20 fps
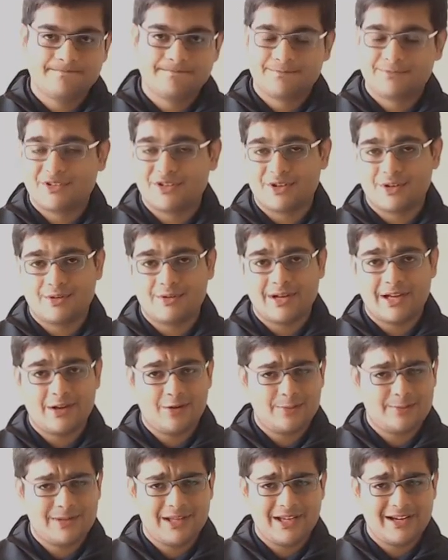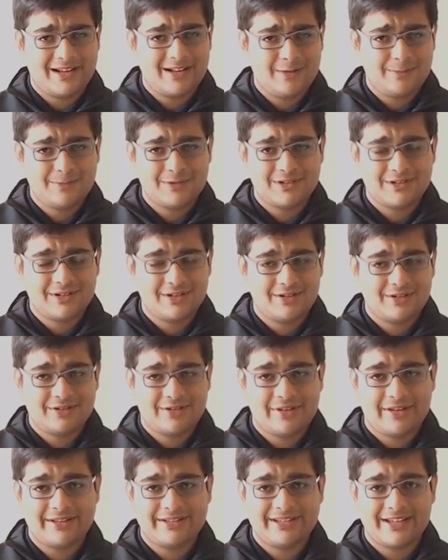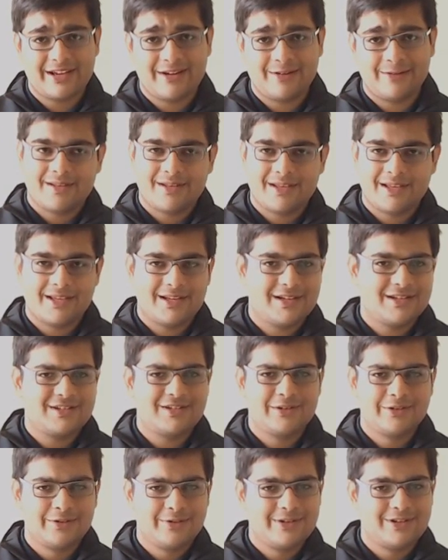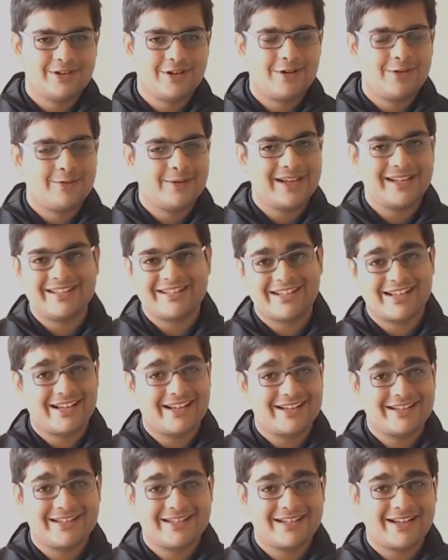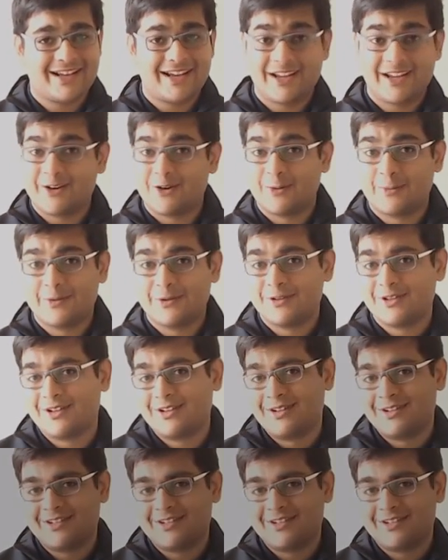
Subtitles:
So I hope that helps clear things out. And as Lewis always says, I hope you learned